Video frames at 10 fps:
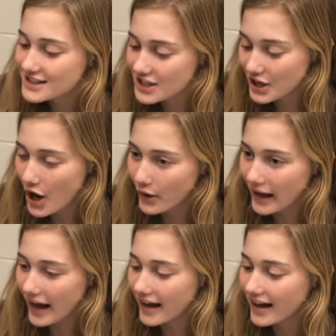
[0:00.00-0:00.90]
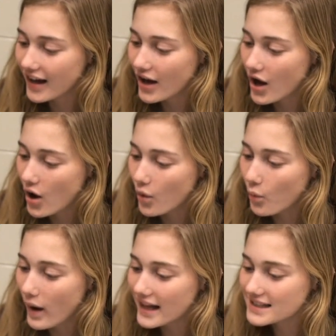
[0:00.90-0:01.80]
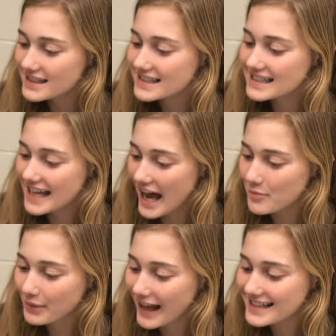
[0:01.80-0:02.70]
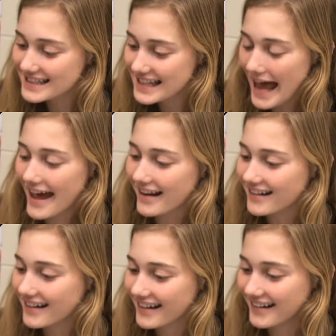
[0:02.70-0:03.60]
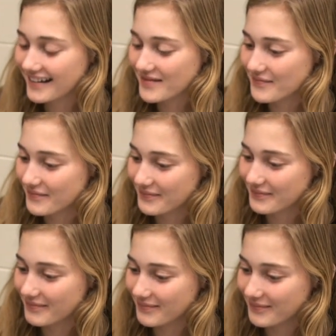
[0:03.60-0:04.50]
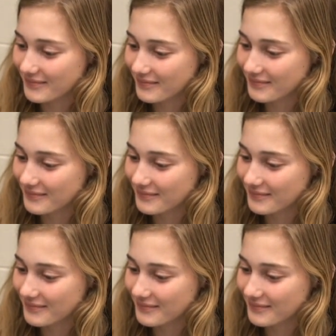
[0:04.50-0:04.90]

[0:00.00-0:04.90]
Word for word: Dakota, what's 10 plus 10? 85.